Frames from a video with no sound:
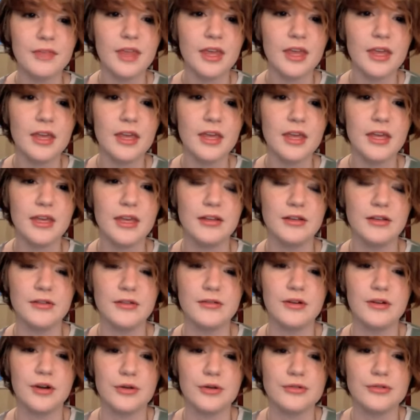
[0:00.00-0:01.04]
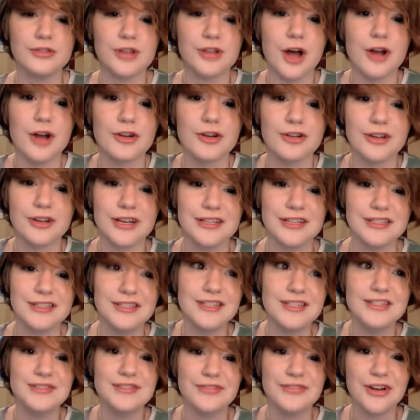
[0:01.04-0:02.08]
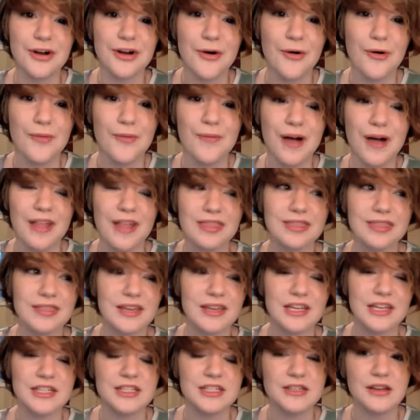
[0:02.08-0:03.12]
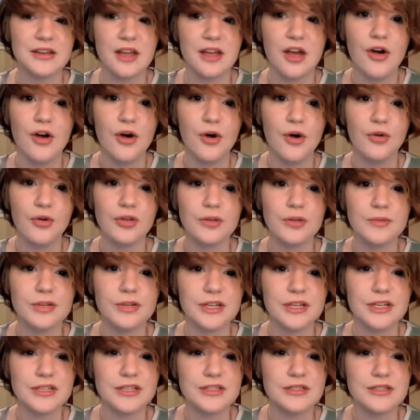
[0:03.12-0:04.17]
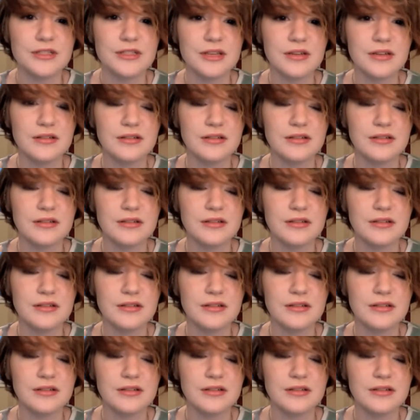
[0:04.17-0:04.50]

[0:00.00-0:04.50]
He goes on Craigslist for a whole month and only brings